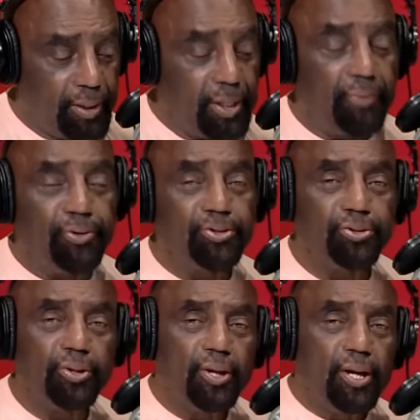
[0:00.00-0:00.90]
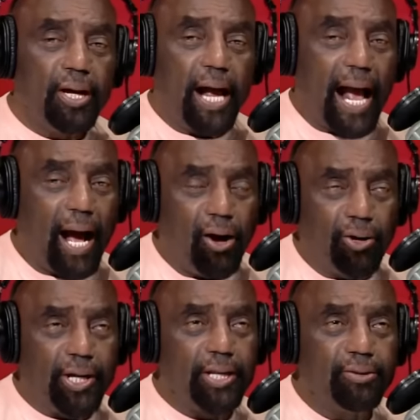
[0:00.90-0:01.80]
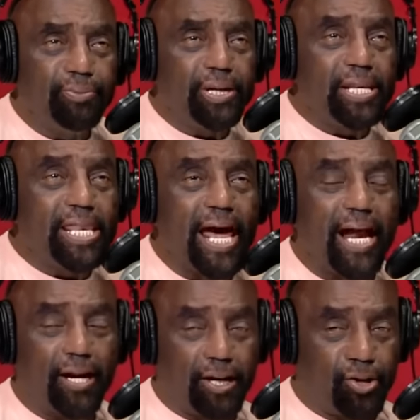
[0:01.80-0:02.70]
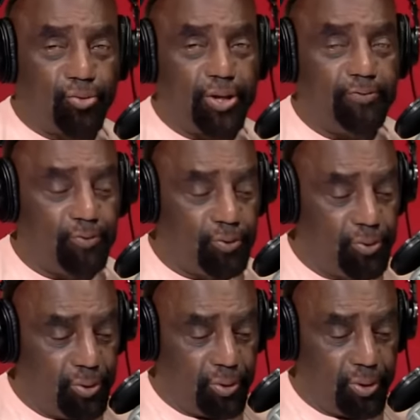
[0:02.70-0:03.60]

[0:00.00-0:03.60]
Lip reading: Nothing to. How can you be that ungrateful?